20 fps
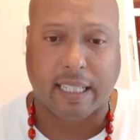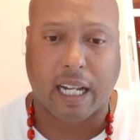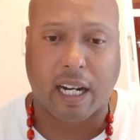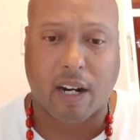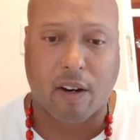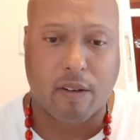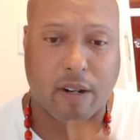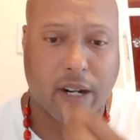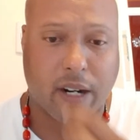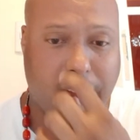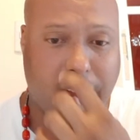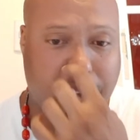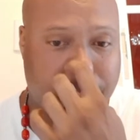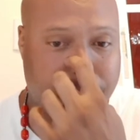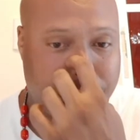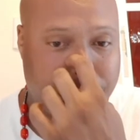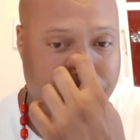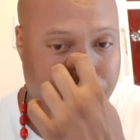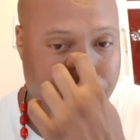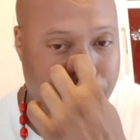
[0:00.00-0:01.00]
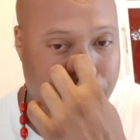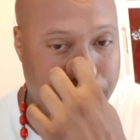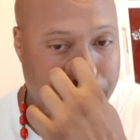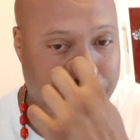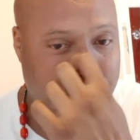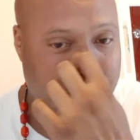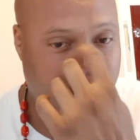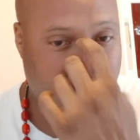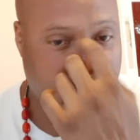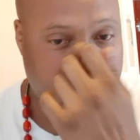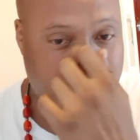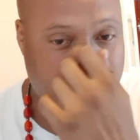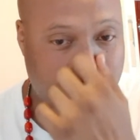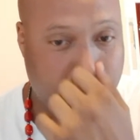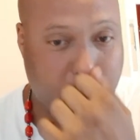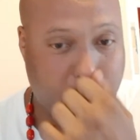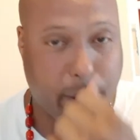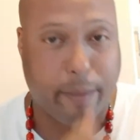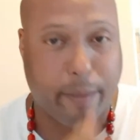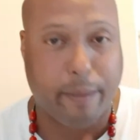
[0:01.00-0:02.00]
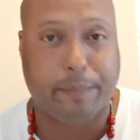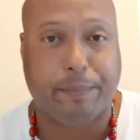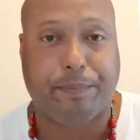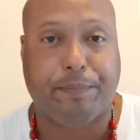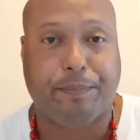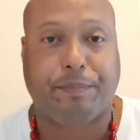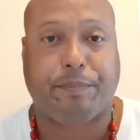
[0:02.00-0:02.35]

And I learned a lot. Earn money, what it do, baby?